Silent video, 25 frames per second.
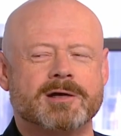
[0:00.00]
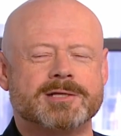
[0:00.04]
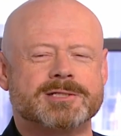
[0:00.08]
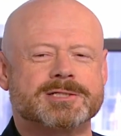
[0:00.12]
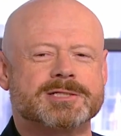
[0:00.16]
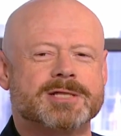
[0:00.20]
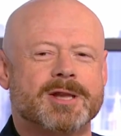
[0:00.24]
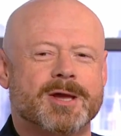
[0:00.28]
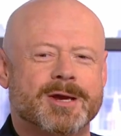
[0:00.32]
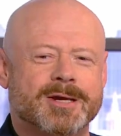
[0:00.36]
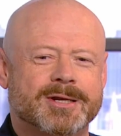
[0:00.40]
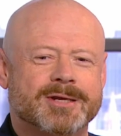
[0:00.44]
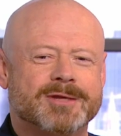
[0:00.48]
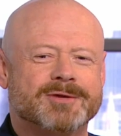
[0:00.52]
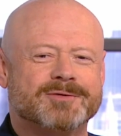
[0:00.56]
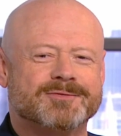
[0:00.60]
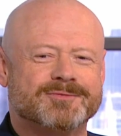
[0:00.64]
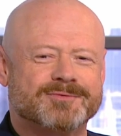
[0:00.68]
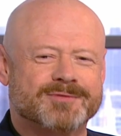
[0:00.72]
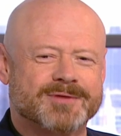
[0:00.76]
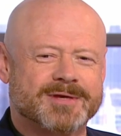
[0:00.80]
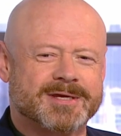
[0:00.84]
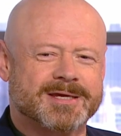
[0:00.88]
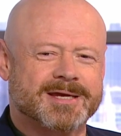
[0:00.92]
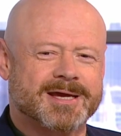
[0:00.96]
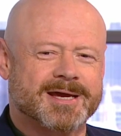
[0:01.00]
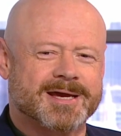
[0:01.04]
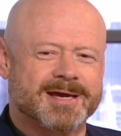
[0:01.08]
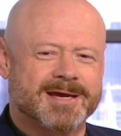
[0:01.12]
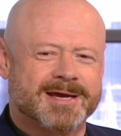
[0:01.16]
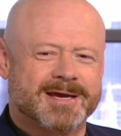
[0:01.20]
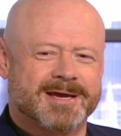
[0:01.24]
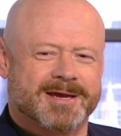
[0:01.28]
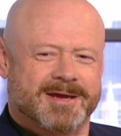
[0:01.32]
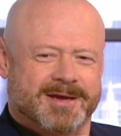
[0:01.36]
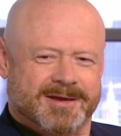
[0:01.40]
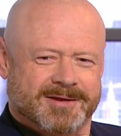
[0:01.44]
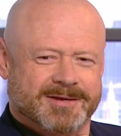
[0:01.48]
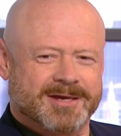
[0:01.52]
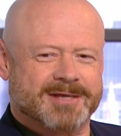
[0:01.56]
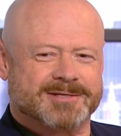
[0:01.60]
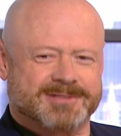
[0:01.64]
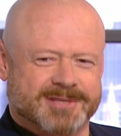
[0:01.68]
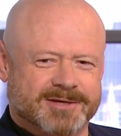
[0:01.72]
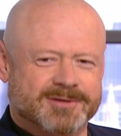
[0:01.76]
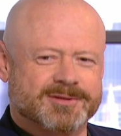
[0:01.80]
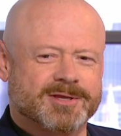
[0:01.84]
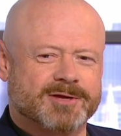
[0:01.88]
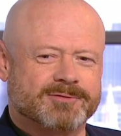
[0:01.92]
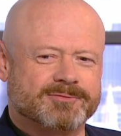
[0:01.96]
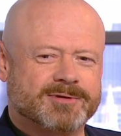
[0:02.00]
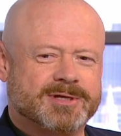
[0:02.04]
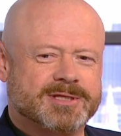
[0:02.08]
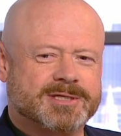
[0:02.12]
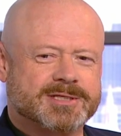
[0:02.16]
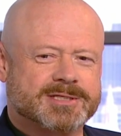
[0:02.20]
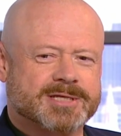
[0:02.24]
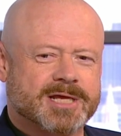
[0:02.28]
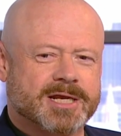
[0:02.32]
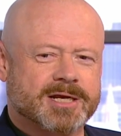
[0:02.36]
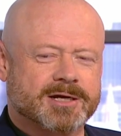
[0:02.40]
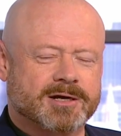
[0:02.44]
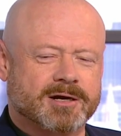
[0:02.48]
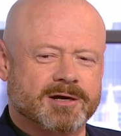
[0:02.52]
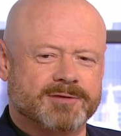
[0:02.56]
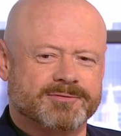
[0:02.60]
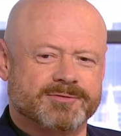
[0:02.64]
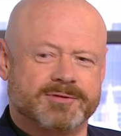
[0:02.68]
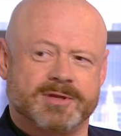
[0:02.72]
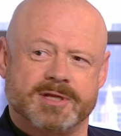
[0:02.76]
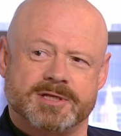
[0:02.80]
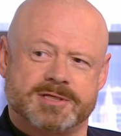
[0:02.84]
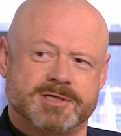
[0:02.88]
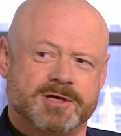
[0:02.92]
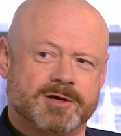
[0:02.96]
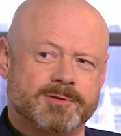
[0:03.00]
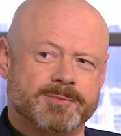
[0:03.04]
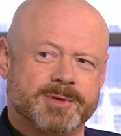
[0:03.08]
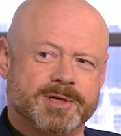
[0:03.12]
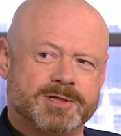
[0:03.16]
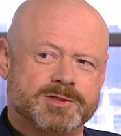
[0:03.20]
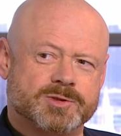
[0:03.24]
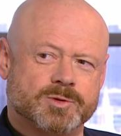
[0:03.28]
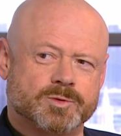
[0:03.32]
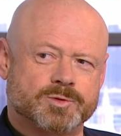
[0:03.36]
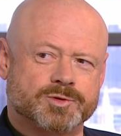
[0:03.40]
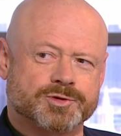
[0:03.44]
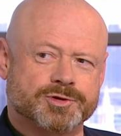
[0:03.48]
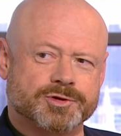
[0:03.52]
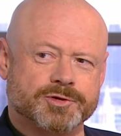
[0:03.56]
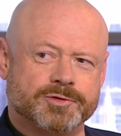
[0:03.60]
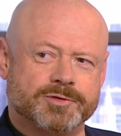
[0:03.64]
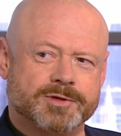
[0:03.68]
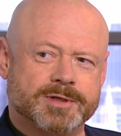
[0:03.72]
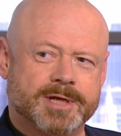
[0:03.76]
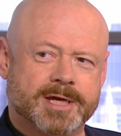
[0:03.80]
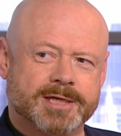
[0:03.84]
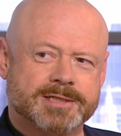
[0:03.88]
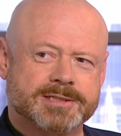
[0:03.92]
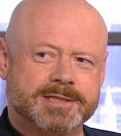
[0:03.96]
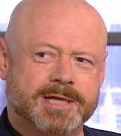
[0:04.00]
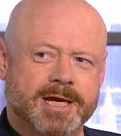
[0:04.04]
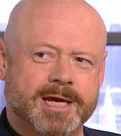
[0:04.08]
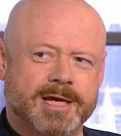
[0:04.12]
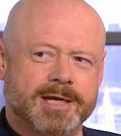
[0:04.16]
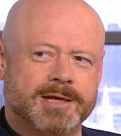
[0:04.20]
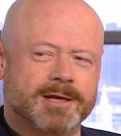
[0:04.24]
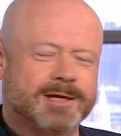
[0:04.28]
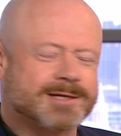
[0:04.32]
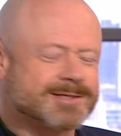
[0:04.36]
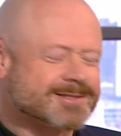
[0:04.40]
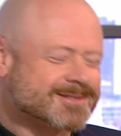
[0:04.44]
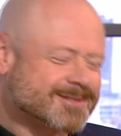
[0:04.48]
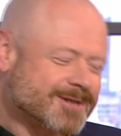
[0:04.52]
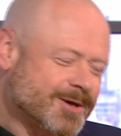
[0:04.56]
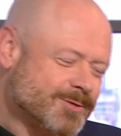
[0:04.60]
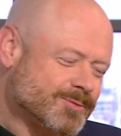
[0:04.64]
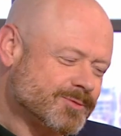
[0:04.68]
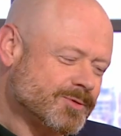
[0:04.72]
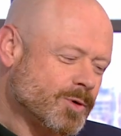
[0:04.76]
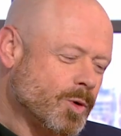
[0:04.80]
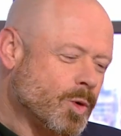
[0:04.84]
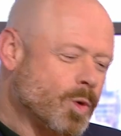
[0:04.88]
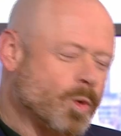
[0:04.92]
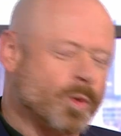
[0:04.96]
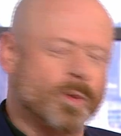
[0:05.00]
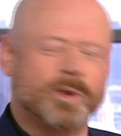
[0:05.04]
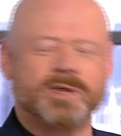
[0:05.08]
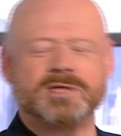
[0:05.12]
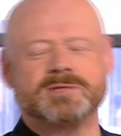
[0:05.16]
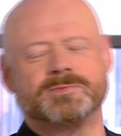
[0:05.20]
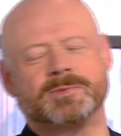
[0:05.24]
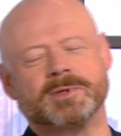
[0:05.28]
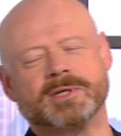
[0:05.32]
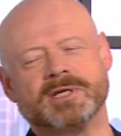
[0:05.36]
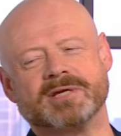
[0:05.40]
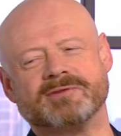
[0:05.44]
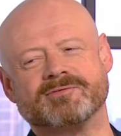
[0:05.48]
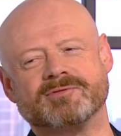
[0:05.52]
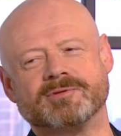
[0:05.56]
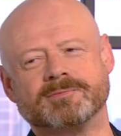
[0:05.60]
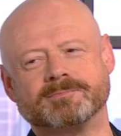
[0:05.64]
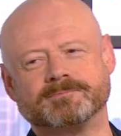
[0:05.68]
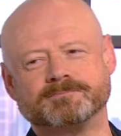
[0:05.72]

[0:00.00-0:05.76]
Slightly of the, yes, they read the Telegraph and then tell me it's all true the next day, and I don't always believe them.